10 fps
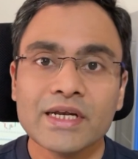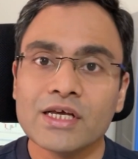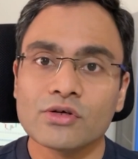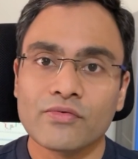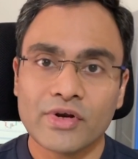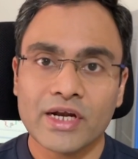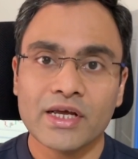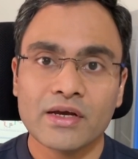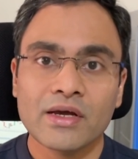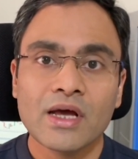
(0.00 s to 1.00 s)
days of
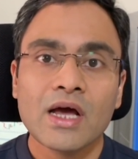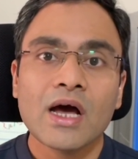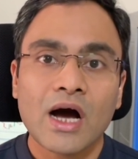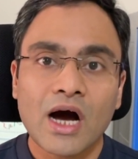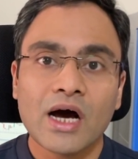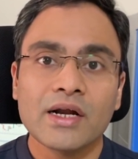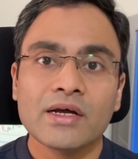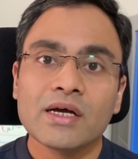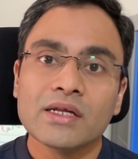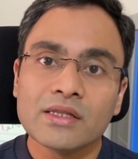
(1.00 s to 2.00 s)
trading
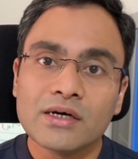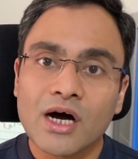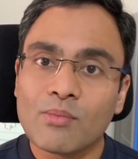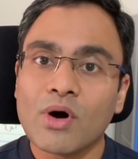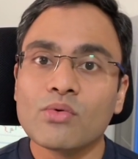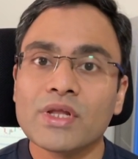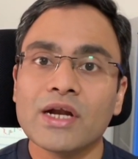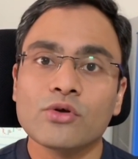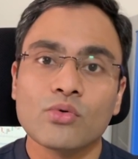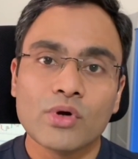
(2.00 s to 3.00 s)
are the amount
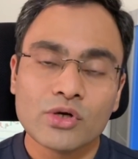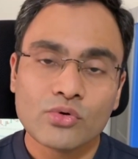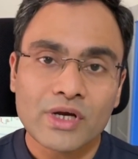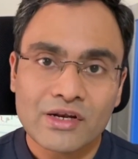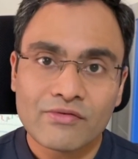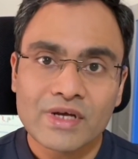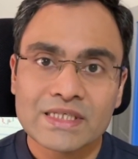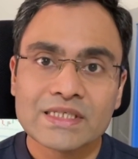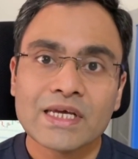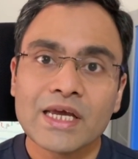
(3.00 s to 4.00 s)
that you're going to invest